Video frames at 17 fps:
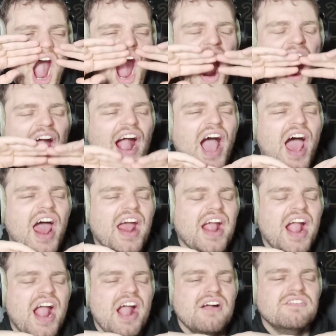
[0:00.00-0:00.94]
I got to
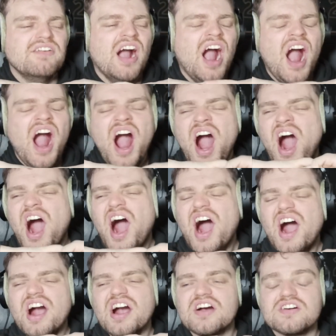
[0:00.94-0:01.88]
give
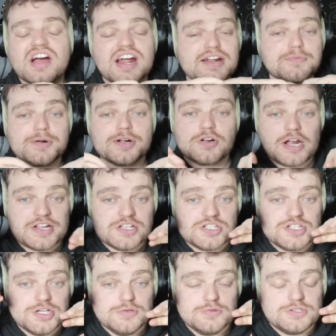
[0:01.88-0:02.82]
credit where credit's
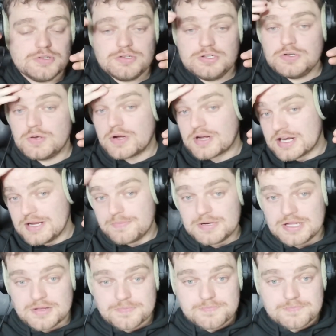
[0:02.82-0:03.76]
due to the New York
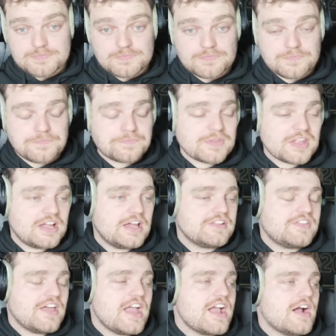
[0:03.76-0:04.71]
Liberty.
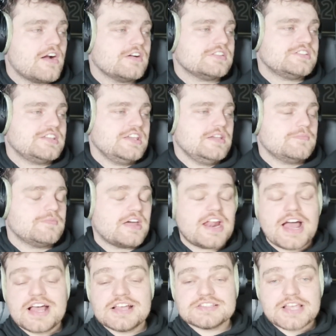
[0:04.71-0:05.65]
Like, they are a team that
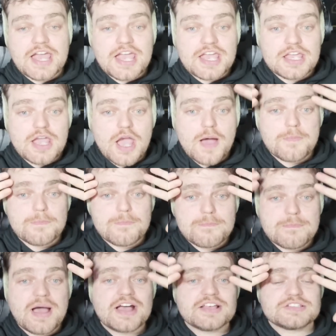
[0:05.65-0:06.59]
has a
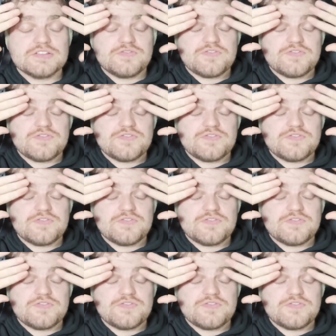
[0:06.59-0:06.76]
massive